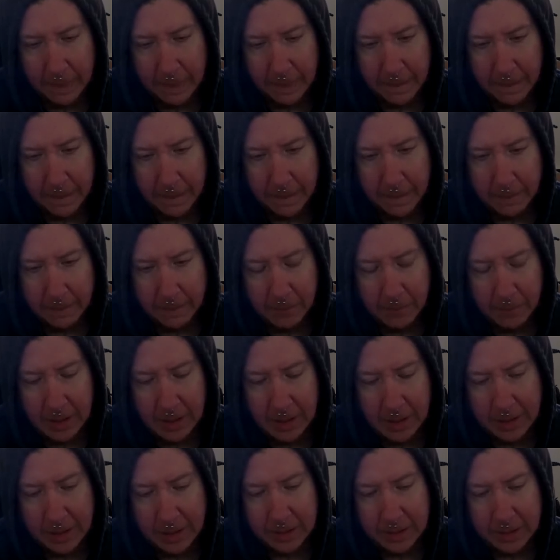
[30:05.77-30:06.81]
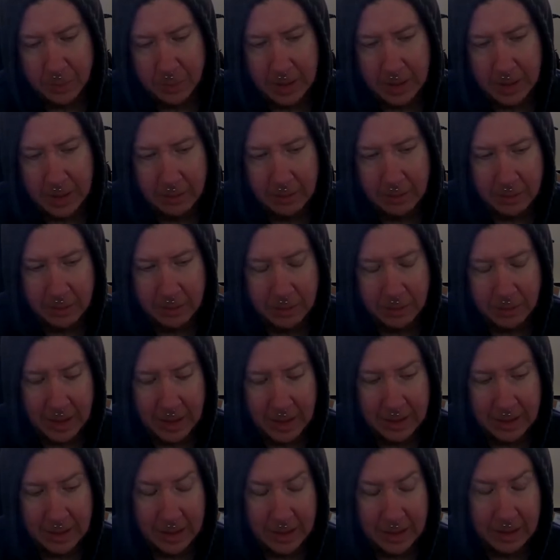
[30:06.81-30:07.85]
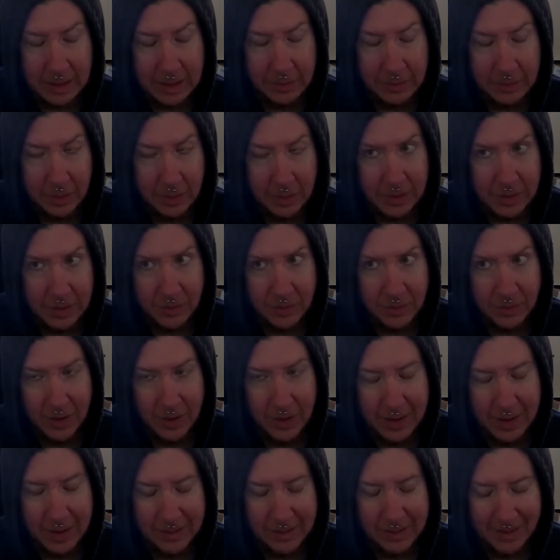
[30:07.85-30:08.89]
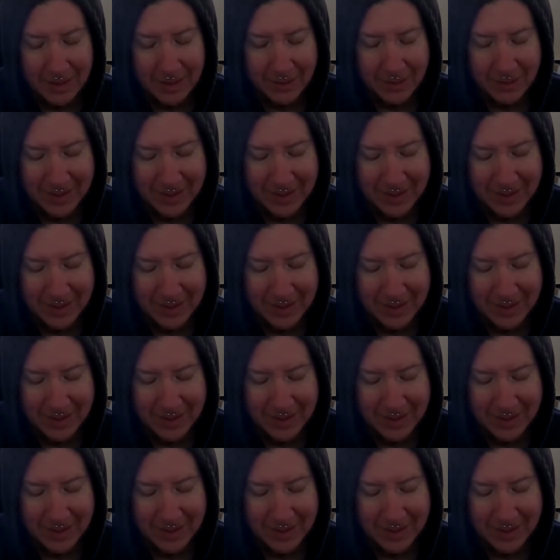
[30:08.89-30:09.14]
But yeah, I need to play around with that again, even though it is fucking terrifying.